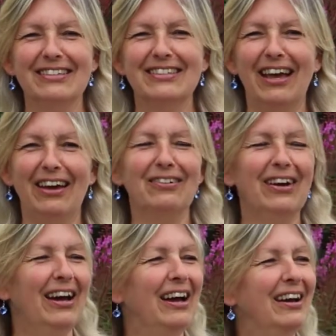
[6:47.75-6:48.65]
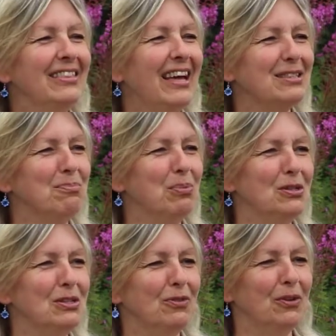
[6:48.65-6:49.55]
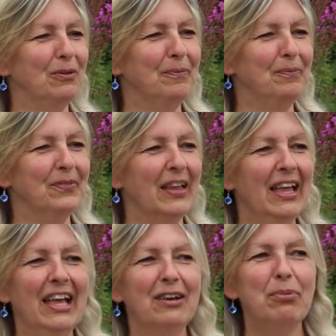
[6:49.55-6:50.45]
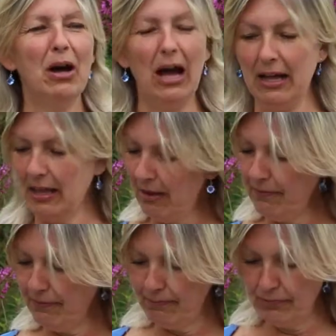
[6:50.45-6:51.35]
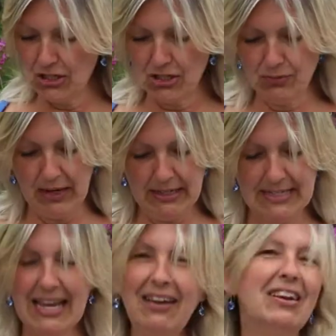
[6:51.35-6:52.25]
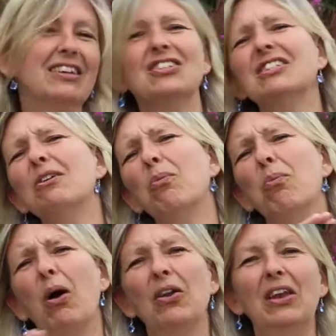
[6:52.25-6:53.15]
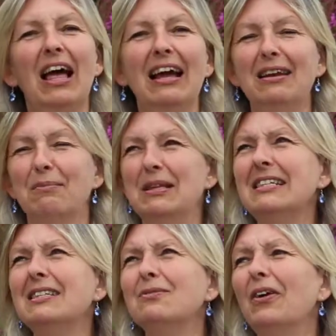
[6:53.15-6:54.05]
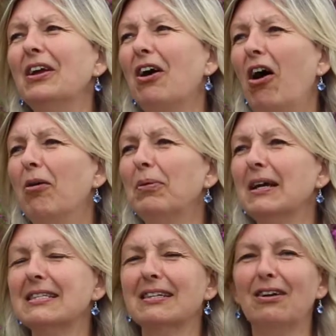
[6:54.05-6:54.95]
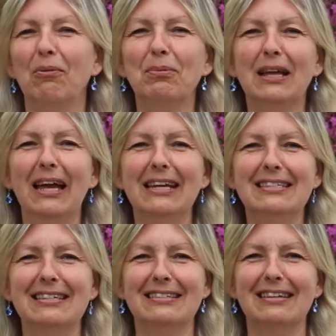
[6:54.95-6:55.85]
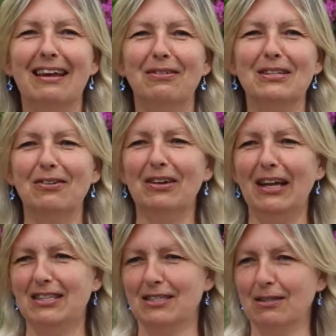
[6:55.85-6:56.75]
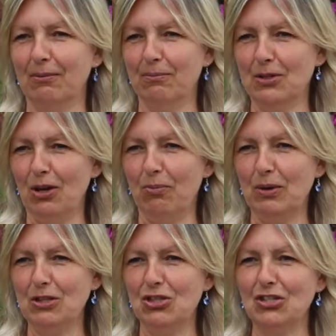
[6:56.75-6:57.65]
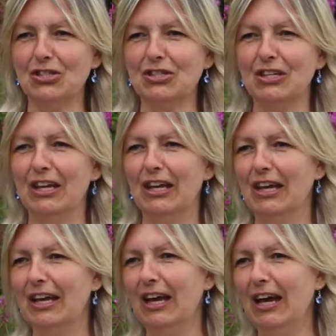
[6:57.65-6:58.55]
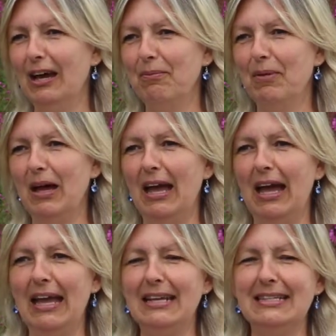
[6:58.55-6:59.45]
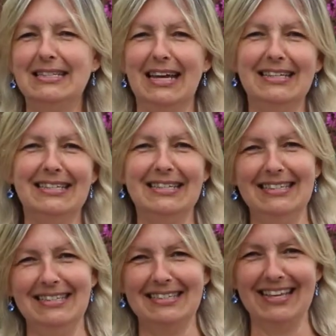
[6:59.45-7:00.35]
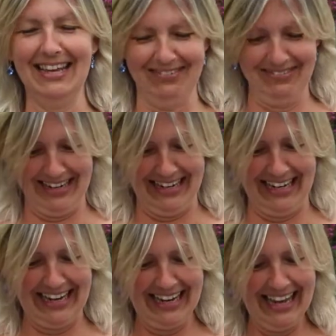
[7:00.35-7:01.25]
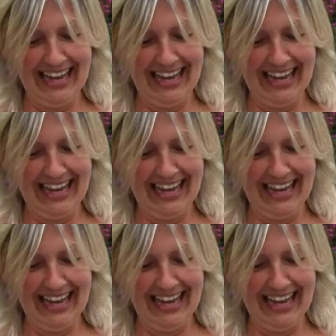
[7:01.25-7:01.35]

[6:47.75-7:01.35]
So that's beautiful. But I've just written down like just a one line. I mean, this is very complex and complicated. You know, we don't get summed up with just a sentence, really.